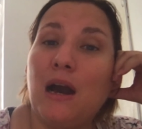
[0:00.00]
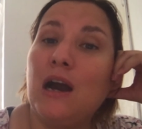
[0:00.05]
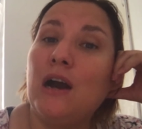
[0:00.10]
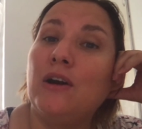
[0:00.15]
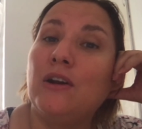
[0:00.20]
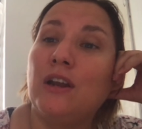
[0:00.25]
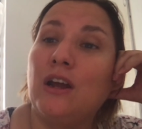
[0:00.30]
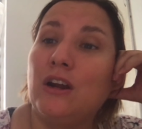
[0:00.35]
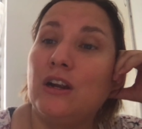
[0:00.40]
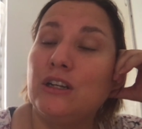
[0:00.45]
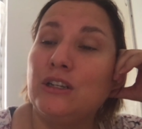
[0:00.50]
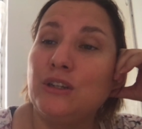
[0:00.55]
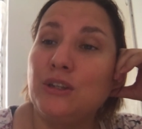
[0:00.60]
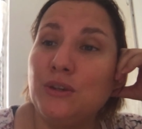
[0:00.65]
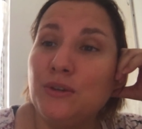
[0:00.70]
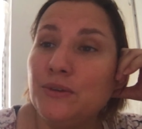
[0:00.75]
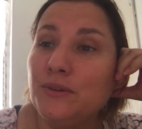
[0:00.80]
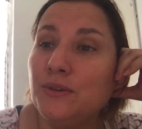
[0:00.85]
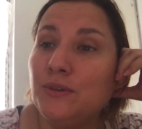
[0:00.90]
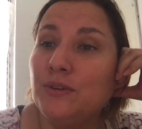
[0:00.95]
about our
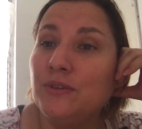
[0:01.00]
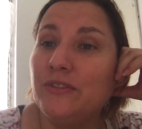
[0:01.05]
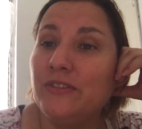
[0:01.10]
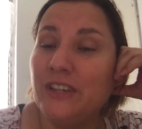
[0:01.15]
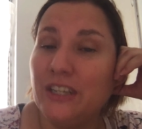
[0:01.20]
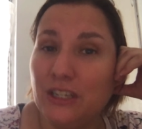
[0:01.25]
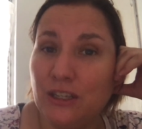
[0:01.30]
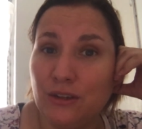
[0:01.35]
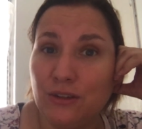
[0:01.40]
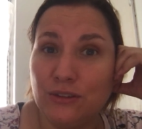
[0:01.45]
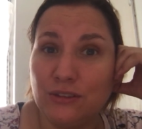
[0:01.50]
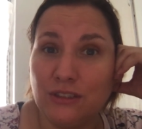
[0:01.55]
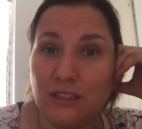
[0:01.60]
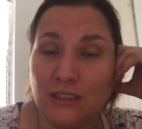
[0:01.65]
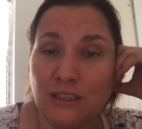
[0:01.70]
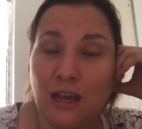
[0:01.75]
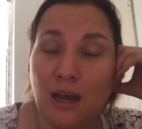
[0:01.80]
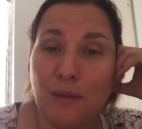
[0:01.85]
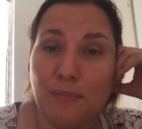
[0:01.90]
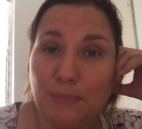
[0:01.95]
new
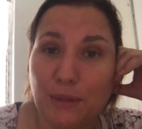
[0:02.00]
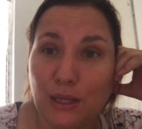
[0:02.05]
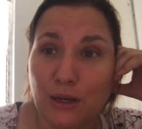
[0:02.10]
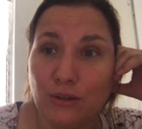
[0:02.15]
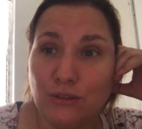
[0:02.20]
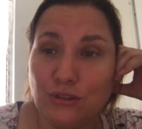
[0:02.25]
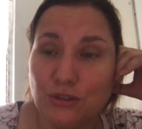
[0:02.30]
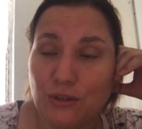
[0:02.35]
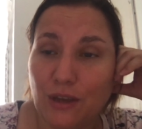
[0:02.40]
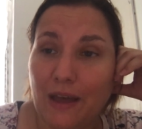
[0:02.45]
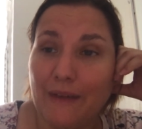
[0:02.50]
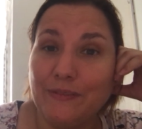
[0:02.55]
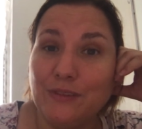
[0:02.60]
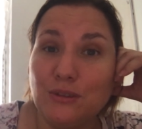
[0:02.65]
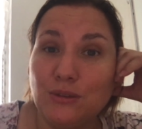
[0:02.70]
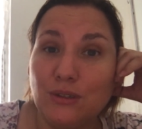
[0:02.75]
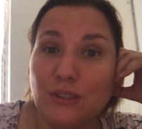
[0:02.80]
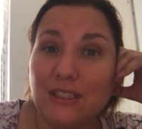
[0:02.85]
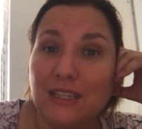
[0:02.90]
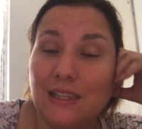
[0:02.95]
videos and uploads you
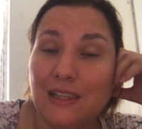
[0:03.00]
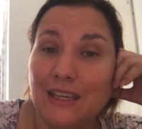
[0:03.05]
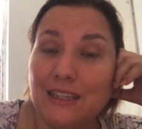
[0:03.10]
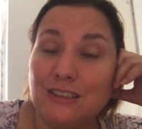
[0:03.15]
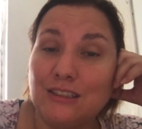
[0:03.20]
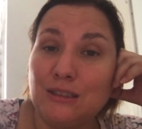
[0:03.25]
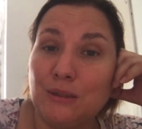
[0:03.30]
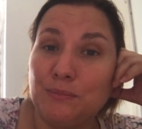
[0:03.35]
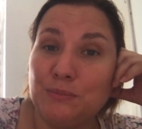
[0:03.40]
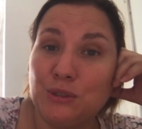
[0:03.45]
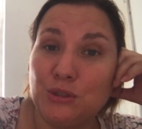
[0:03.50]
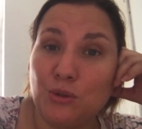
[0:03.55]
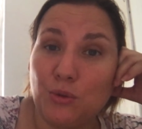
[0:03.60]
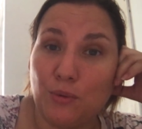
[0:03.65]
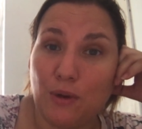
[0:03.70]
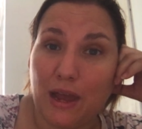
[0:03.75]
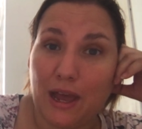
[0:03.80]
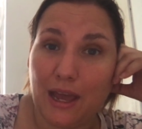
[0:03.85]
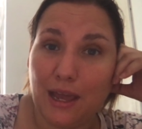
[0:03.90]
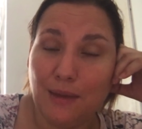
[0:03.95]
have to click
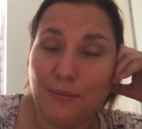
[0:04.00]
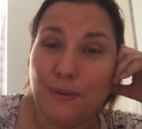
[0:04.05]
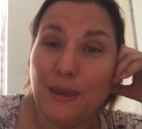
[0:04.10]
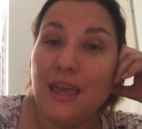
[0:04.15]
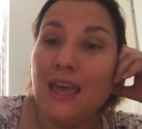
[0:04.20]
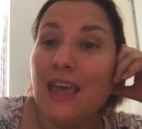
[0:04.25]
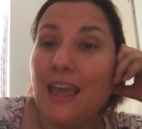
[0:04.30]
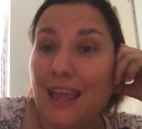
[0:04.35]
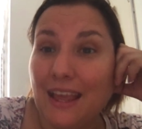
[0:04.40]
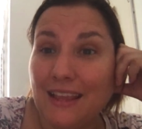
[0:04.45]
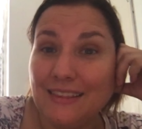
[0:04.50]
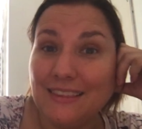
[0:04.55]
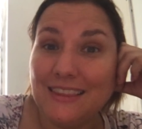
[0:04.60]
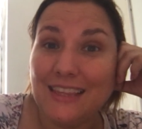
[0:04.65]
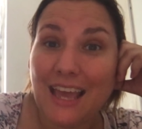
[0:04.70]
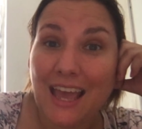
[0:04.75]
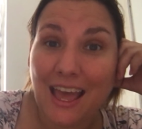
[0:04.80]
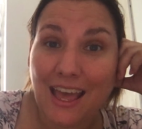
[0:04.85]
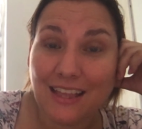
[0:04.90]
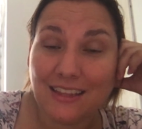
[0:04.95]
subscribe
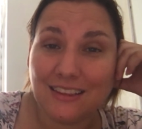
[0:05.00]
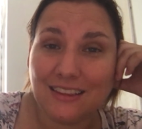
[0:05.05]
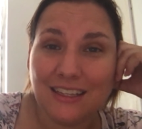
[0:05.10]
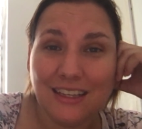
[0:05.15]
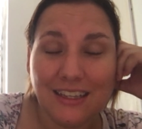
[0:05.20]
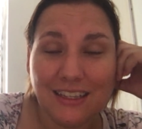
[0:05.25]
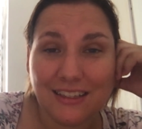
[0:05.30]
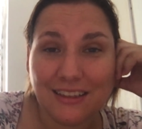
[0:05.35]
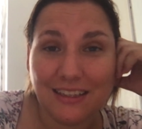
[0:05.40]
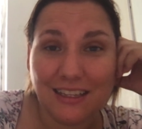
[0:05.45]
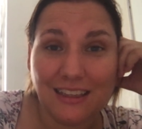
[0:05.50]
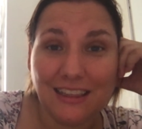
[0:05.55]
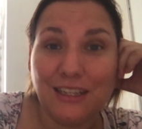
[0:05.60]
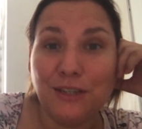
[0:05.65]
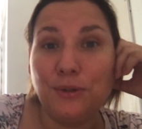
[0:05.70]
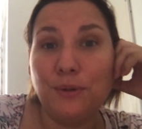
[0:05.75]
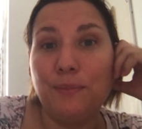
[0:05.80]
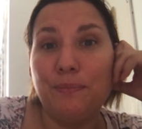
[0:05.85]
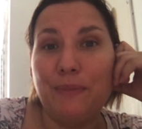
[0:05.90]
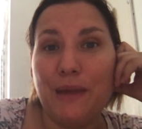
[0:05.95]
and then the
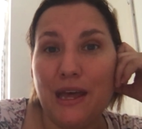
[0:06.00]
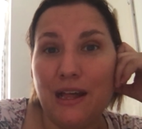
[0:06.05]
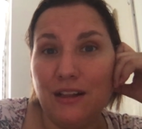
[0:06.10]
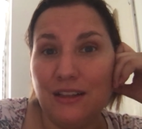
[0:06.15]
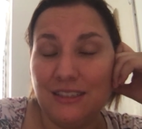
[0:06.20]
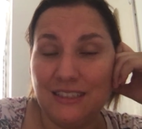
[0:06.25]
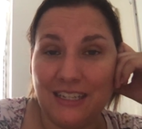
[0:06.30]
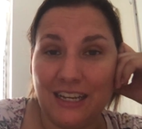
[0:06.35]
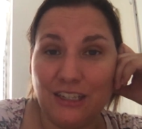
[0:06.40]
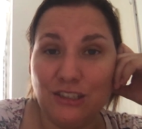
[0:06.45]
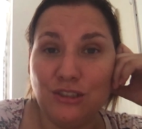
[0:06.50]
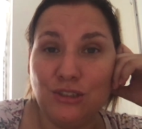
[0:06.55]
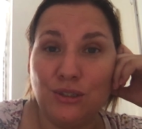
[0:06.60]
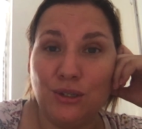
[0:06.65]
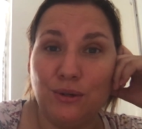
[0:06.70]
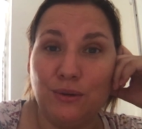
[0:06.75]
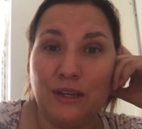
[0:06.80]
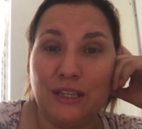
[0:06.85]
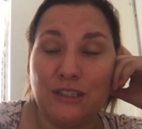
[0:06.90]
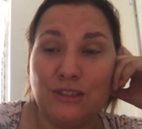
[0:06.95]
little bell
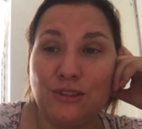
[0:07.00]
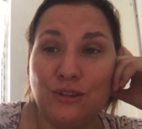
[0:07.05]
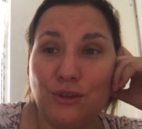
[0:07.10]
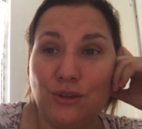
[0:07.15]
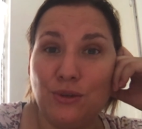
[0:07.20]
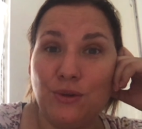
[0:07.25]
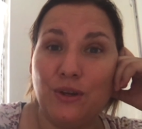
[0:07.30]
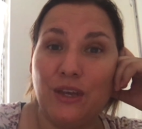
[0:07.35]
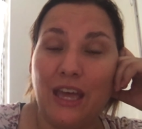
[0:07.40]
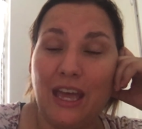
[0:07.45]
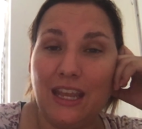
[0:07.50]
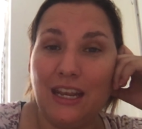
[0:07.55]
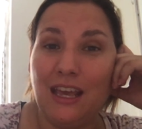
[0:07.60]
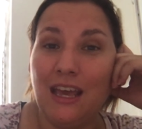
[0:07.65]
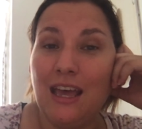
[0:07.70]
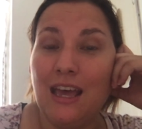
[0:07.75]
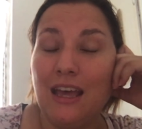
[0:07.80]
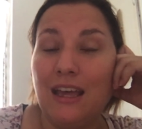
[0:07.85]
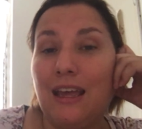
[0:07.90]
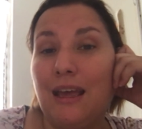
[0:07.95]
next to it so you
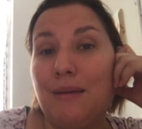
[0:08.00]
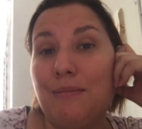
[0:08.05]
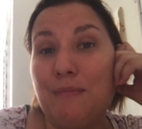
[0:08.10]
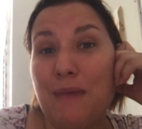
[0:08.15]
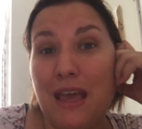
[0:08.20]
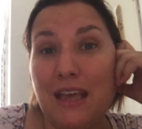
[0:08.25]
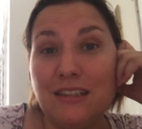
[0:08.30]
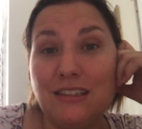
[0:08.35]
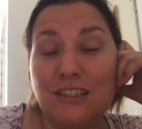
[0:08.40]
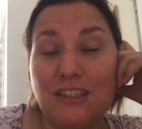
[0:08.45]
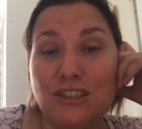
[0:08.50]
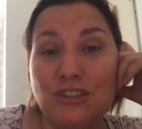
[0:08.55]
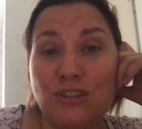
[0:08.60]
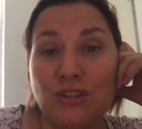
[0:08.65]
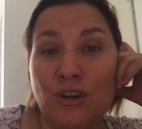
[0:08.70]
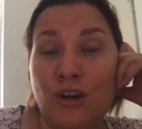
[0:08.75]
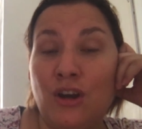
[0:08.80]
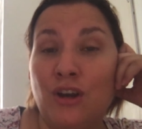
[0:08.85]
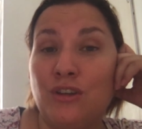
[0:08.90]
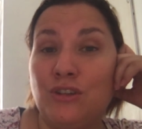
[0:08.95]
get a
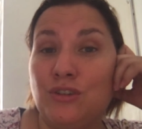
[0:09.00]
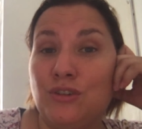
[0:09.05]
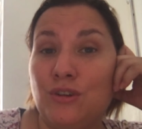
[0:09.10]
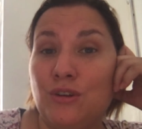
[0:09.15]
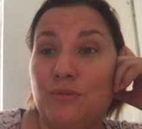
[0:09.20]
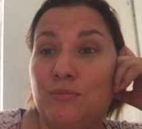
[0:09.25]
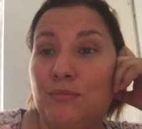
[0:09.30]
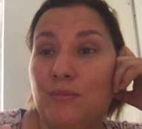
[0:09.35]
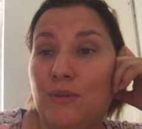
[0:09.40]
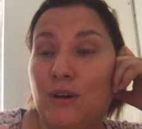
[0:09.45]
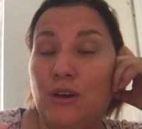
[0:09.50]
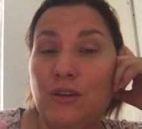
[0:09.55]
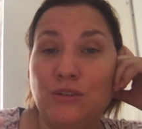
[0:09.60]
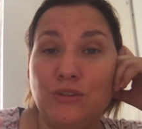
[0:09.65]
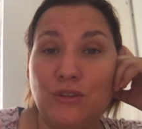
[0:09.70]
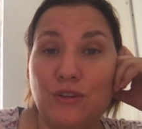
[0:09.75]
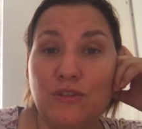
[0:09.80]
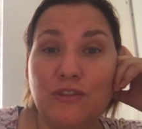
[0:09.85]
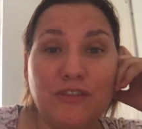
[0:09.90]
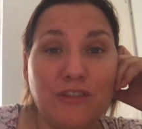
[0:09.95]
message on your
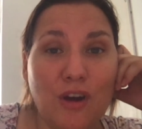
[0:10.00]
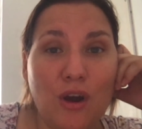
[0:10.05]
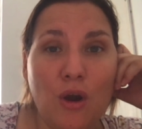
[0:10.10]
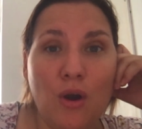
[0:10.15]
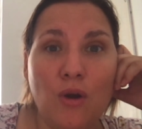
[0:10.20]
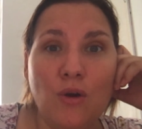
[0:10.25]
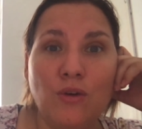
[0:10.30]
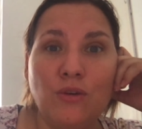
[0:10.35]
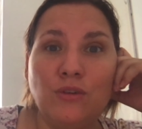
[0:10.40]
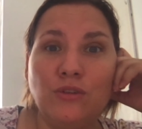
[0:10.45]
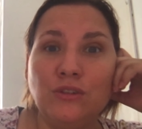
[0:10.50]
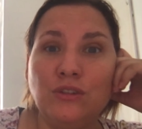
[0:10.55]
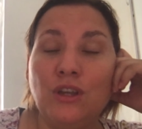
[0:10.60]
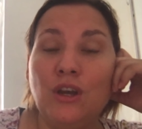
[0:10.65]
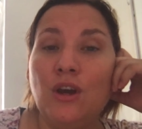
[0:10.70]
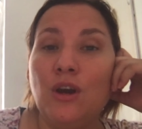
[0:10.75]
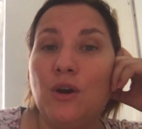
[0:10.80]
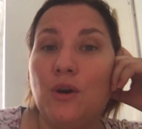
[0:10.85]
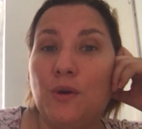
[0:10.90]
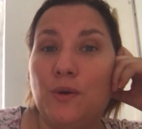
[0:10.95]
on your
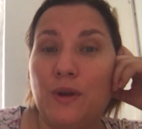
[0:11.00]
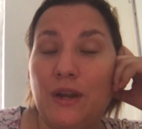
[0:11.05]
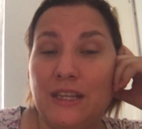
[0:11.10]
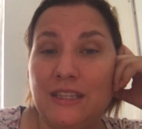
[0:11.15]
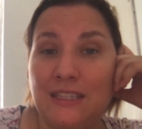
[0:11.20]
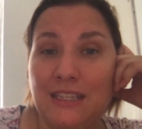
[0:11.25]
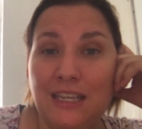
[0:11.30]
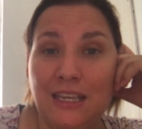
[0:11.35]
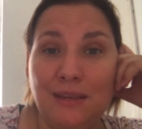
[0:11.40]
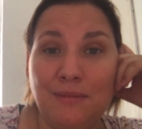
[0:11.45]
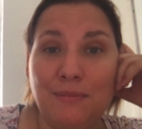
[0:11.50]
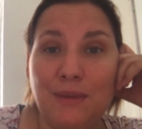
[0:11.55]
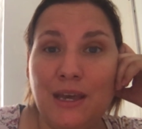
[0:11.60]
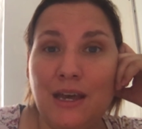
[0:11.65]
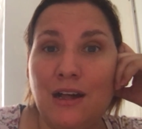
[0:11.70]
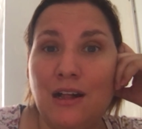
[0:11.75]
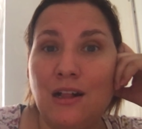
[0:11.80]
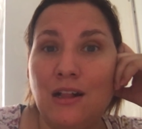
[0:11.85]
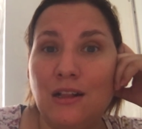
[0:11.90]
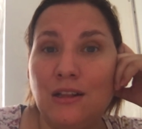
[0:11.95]
phone or an
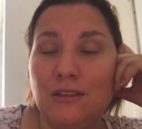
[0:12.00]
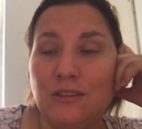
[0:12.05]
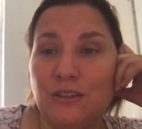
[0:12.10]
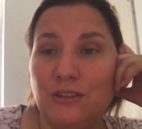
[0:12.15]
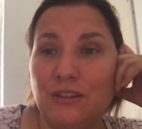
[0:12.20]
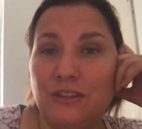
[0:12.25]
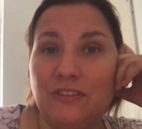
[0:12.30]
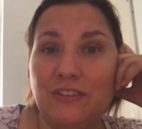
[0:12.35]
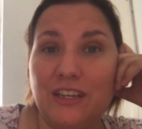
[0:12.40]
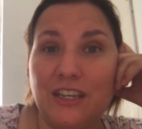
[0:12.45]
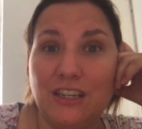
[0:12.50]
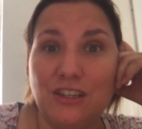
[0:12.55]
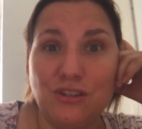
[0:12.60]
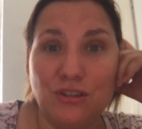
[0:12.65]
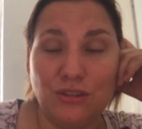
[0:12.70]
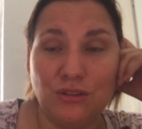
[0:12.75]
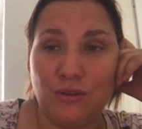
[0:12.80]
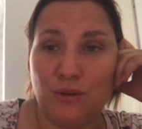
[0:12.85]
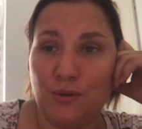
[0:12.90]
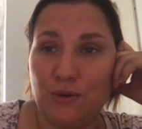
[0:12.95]
email
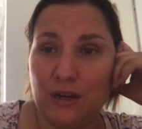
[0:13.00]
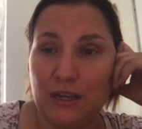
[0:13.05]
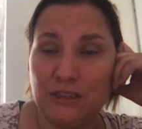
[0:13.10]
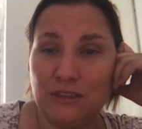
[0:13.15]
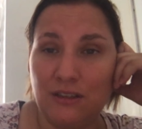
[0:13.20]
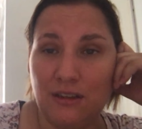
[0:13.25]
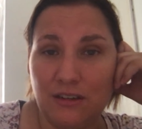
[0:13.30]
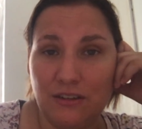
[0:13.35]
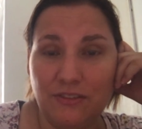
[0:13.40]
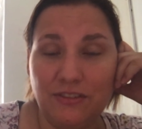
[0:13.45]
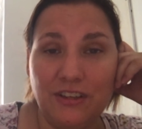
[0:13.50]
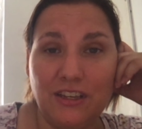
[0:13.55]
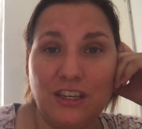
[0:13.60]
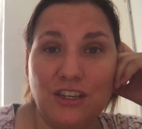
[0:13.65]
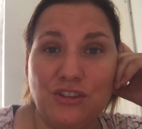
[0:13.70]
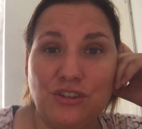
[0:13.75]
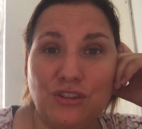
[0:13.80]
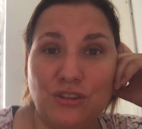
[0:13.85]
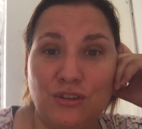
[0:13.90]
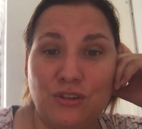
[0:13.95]
notification or a
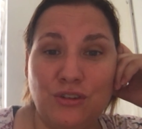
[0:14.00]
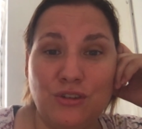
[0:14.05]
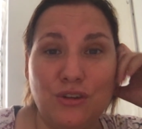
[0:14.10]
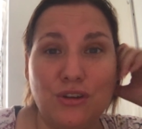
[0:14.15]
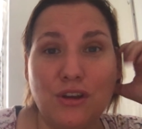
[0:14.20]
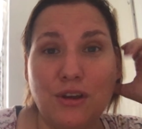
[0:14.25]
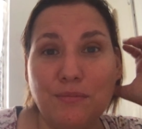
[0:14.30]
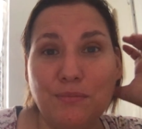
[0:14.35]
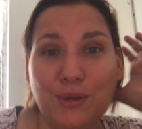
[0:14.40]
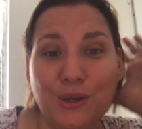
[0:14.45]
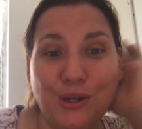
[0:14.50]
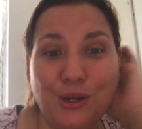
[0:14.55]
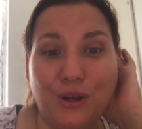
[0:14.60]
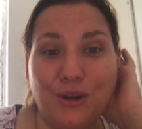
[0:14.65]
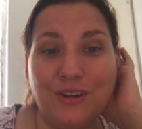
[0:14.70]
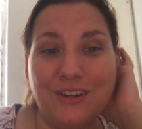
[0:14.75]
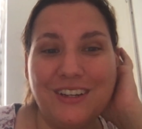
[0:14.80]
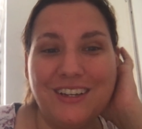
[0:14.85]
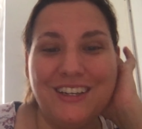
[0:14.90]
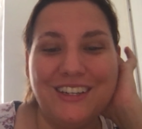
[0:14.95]
notification on your
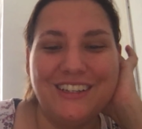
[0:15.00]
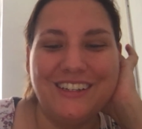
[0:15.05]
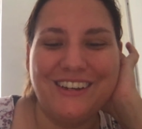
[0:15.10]
computer